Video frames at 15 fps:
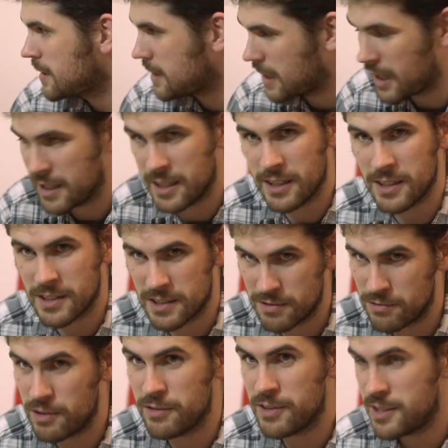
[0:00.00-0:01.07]
canyons
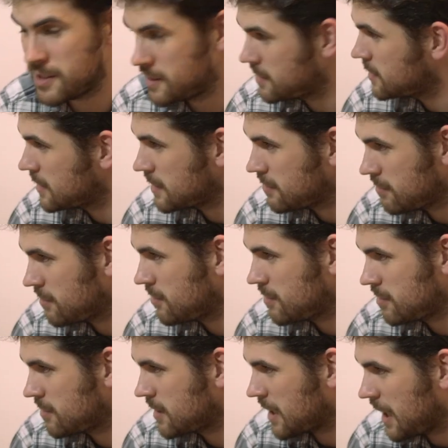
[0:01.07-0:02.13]
and rivers
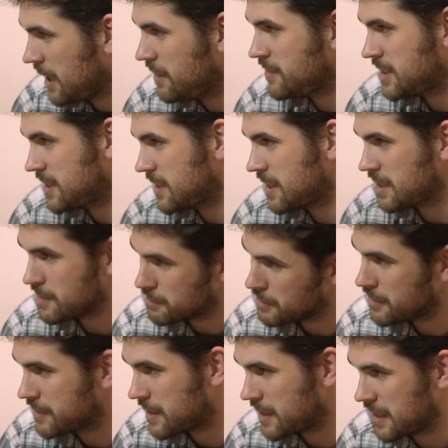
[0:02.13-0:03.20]
and caves and things, we
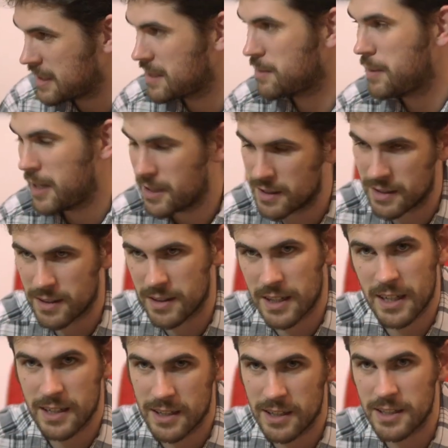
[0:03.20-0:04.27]
have to think about
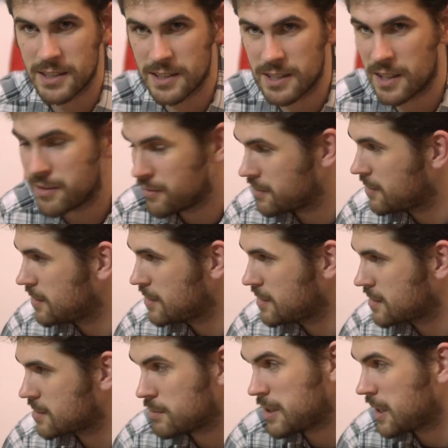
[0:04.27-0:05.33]
that kind of stuff
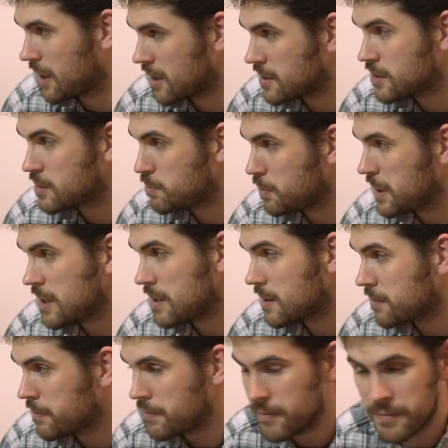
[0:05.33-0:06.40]
because we can't just build
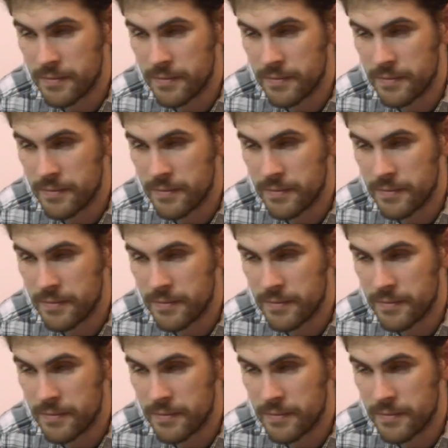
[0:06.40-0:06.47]
them.